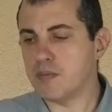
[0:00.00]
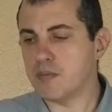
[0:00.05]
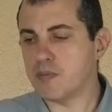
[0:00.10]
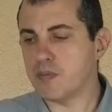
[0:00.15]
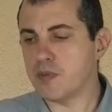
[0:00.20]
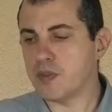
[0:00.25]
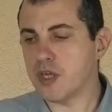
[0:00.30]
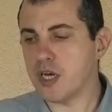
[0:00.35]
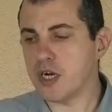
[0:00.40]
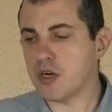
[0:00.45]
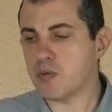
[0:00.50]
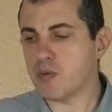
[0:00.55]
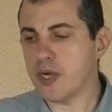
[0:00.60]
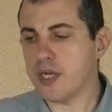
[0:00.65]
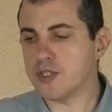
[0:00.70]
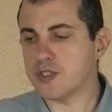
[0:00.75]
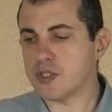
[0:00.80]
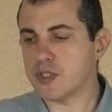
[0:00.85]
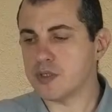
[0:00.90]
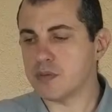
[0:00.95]
that are
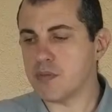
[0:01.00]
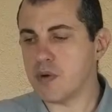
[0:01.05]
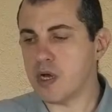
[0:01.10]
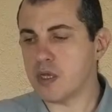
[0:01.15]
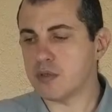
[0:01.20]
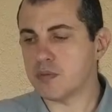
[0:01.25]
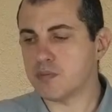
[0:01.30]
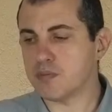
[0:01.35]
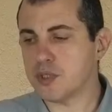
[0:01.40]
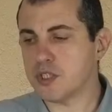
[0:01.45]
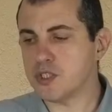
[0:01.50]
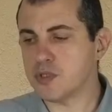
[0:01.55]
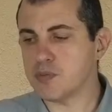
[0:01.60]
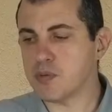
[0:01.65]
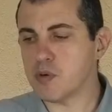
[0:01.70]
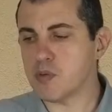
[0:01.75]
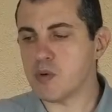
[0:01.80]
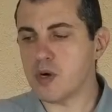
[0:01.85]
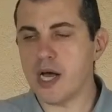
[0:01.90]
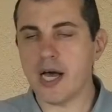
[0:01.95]
raised as a bond
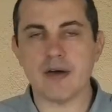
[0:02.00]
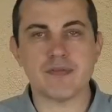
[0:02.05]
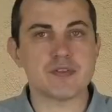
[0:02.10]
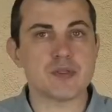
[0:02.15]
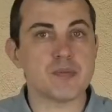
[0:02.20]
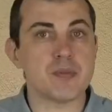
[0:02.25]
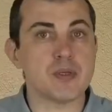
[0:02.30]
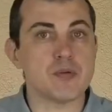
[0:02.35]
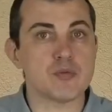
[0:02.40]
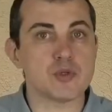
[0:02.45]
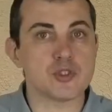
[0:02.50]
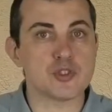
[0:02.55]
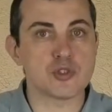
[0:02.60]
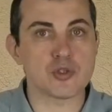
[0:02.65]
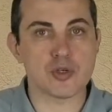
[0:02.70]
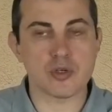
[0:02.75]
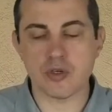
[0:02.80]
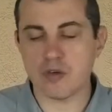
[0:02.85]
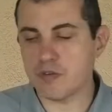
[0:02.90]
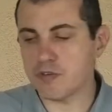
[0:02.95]
principal will have to be
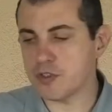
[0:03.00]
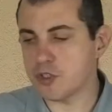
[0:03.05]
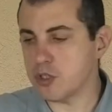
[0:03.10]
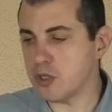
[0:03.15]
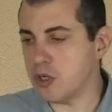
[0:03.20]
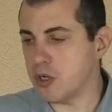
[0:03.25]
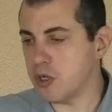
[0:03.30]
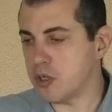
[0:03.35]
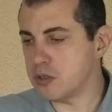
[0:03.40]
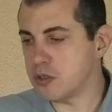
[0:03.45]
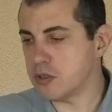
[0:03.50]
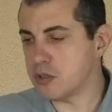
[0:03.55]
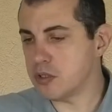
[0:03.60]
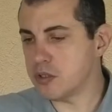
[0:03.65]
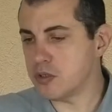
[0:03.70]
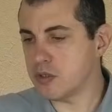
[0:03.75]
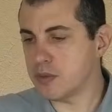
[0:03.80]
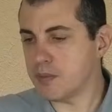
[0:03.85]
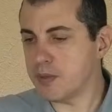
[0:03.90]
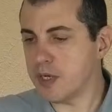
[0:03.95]
reserved on
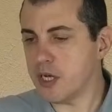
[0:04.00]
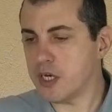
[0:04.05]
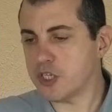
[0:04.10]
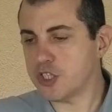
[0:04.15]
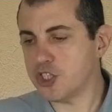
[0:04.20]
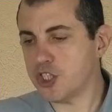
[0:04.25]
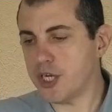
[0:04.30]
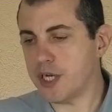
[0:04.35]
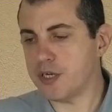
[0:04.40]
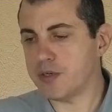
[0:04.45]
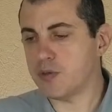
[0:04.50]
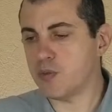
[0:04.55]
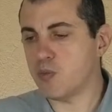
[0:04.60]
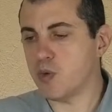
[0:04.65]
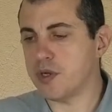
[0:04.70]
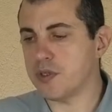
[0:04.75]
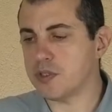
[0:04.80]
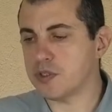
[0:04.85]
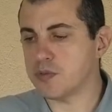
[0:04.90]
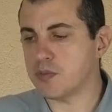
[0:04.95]
the blockchain,
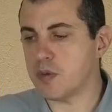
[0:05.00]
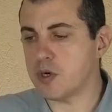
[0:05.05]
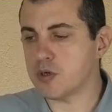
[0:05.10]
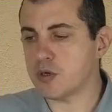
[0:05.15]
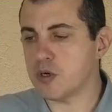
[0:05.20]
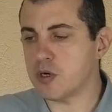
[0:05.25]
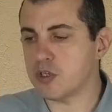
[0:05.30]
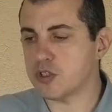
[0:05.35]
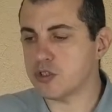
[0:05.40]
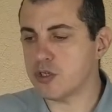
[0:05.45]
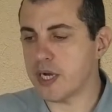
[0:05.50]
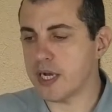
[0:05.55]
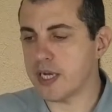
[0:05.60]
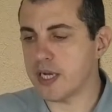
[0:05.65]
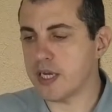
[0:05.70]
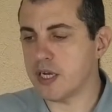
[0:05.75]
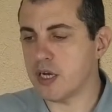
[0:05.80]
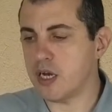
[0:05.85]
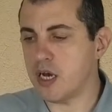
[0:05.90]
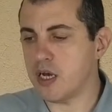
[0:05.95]
where the smart contract
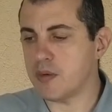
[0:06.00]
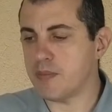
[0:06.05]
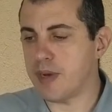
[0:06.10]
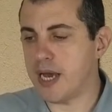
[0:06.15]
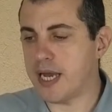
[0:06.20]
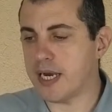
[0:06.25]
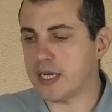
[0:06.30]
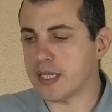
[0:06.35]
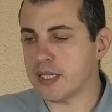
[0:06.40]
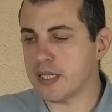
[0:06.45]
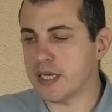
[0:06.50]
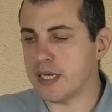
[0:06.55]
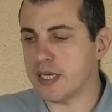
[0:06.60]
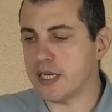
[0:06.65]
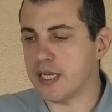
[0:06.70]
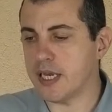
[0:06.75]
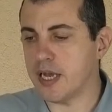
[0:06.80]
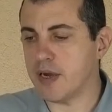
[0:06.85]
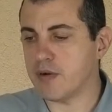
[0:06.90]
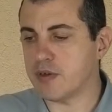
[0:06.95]
can automatically
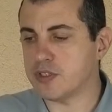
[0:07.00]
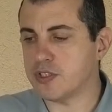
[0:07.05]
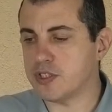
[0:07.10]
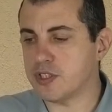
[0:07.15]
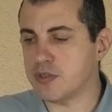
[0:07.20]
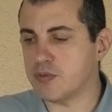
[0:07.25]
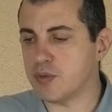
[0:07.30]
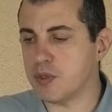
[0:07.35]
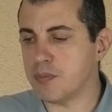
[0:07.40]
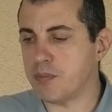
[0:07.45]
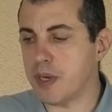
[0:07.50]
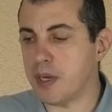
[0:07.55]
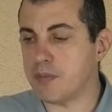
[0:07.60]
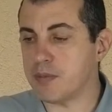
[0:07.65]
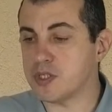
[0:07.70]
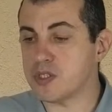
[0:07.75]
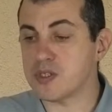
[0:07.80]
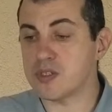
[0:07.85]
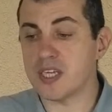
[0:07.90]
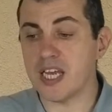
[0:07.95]
guarantee
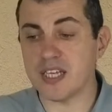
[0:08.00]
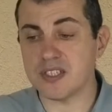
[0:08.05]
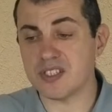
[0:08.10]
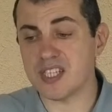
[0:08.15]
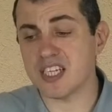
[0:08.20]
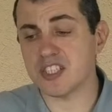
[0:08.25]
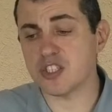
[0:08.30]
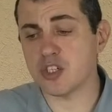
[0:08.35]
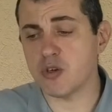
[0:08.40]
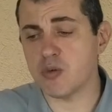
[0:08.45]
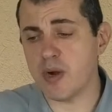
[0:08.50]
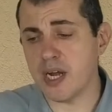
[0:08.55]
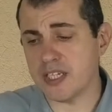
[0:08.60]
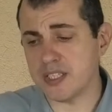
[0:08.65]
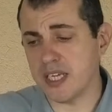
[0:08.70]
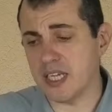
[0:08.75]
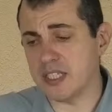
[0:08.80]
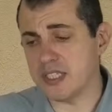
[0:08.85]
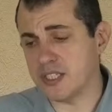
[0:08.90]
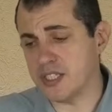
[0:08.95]
repayments. Yes, that's correct,
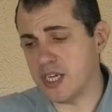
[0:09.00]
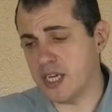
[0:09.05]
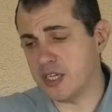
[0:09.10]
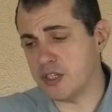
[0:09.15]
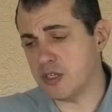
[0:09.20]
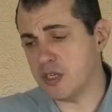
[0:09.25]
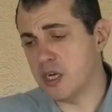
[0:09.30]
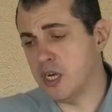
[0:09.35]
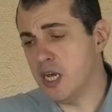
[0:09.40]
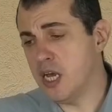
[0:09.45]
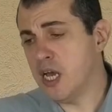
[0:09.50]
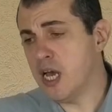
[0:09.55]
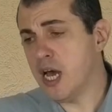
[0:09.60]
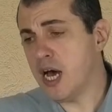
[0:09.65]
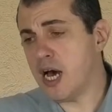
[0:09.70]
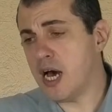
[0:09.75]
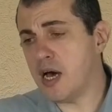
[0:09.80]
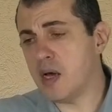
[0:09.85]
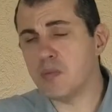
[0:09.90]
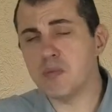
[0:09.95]
Alexander.
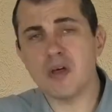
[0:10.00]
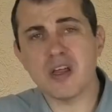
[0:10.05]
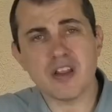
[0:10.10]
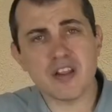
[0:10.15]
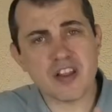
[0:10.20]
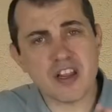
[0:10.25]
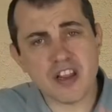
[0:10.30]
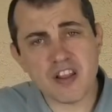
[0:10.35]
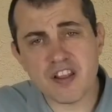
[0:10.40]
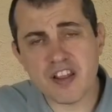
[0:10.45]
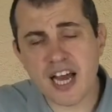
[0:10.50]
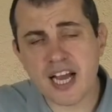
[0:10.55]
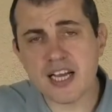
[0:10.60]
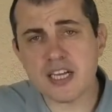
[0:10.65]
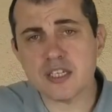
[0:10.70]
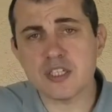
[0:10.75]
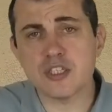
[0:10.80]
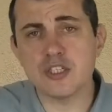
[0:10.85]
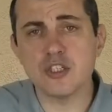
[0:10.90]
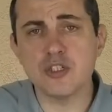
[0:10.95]

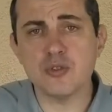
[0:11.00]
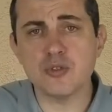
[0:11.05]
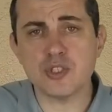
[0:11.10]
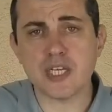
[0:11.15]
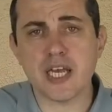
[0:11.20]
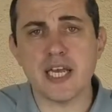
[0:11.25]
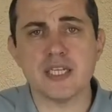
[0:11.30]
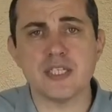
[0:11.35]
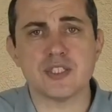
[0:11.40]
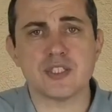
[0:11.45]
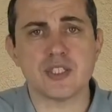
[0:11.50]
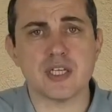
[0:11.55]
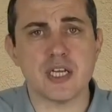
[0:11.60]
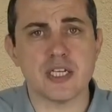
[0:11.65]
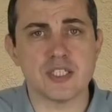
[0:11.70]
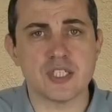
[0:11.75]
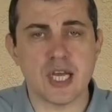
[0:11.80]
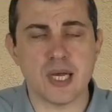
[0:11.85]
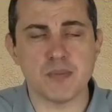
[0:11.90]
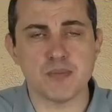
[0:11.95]
That use case
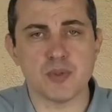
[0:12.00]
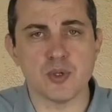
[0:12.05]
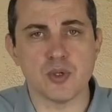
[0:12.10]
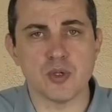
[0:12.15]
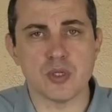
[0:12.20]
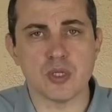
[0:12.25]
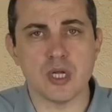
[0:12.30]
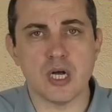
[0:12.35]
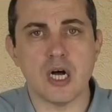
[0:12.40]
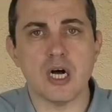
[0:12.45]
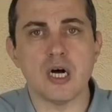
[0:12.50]
example